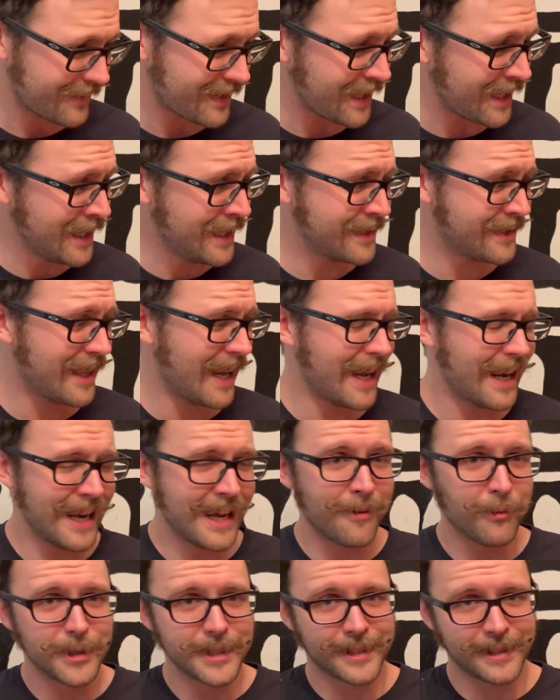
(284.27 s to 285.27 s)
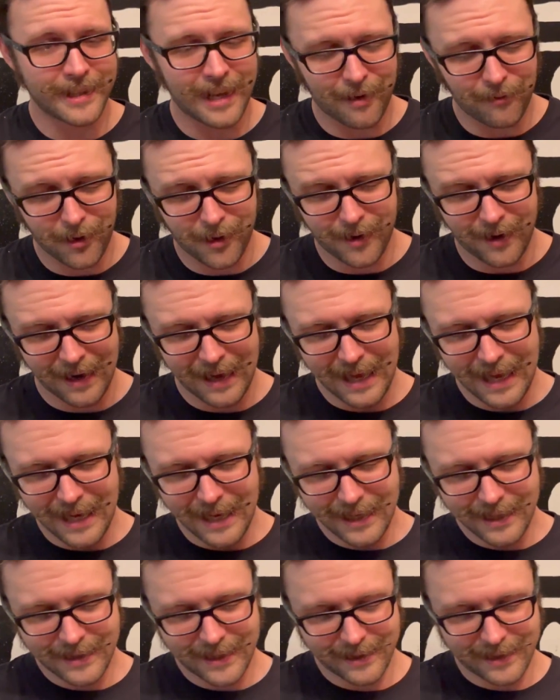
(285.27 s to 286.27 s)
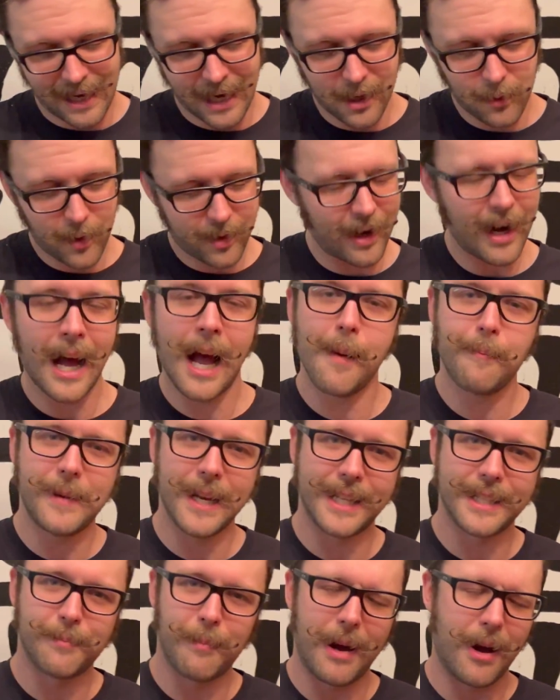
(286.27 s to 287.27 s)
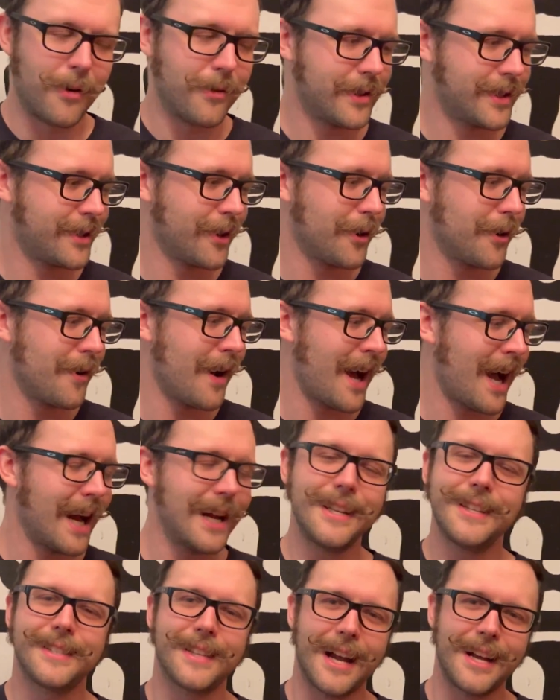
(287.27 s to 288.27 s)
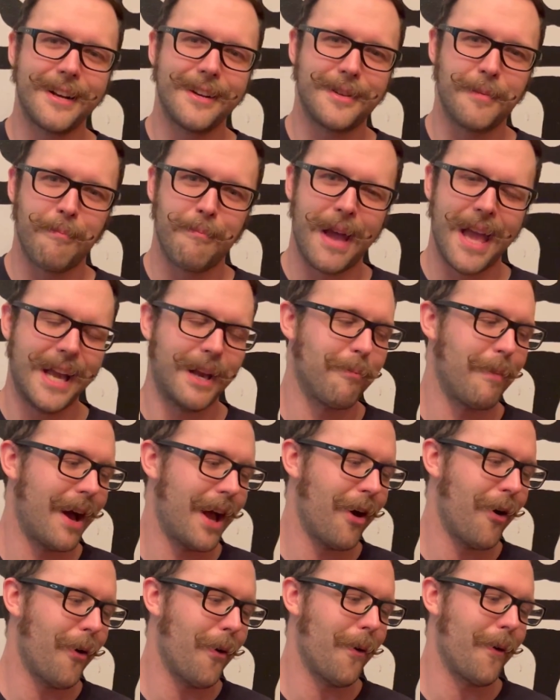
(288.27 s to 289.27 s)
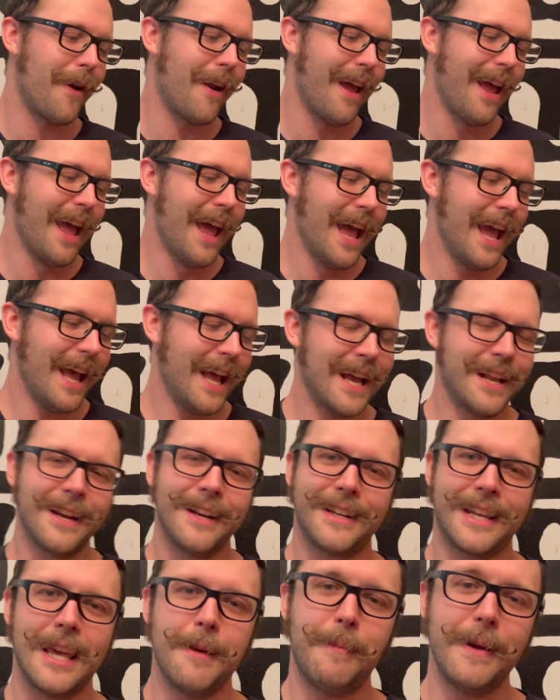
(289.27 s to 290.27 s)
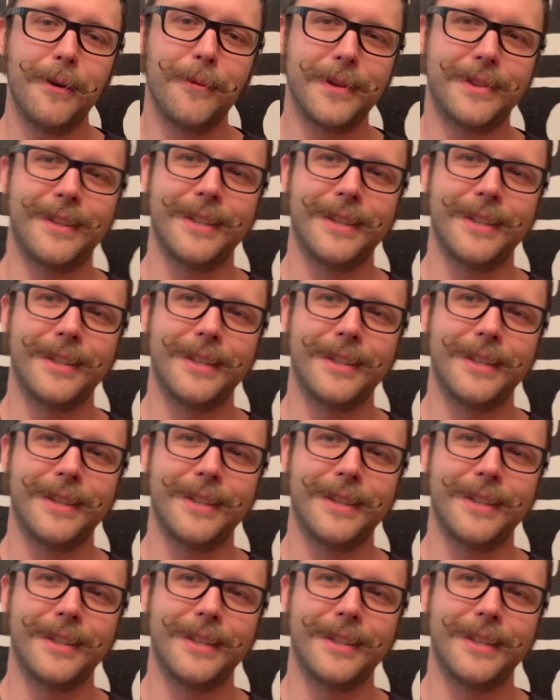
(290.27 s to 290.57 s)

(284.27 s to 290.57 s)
is that it was never designed with an optics mount. So I decided to make my own. And in keeping with the